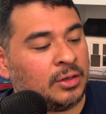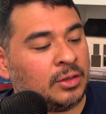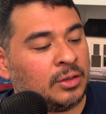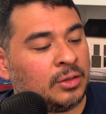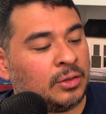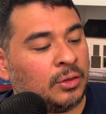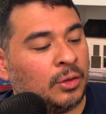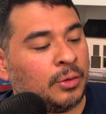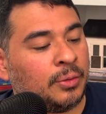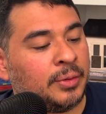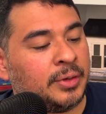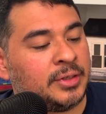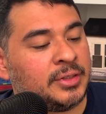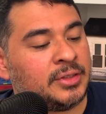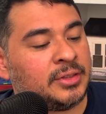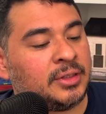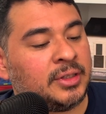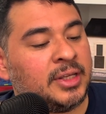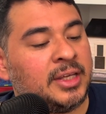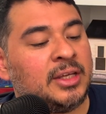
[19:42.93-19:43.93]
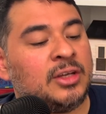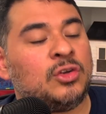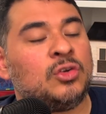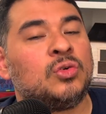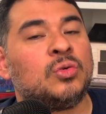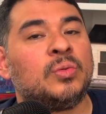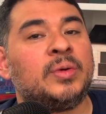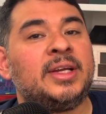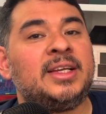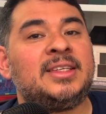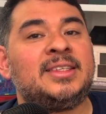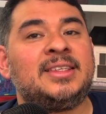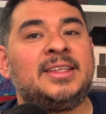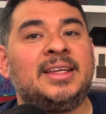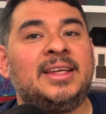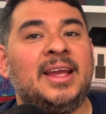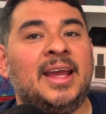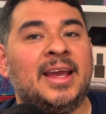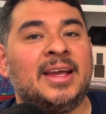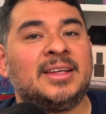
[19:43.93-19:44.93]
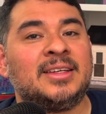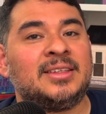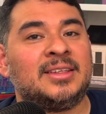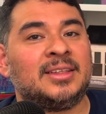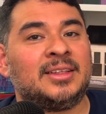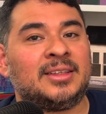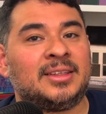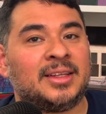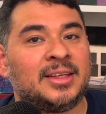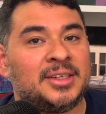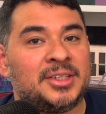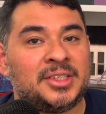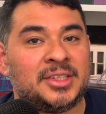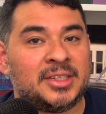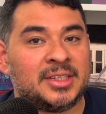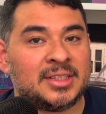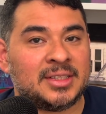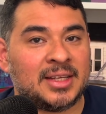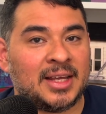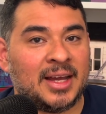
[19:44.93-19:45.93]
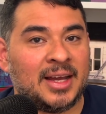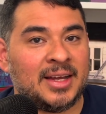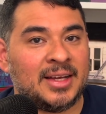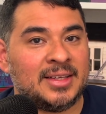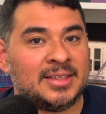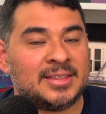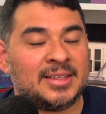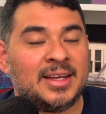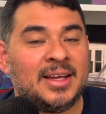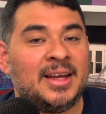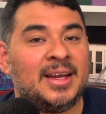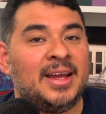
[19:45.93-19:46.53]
gloriously greasy and delicious, guys.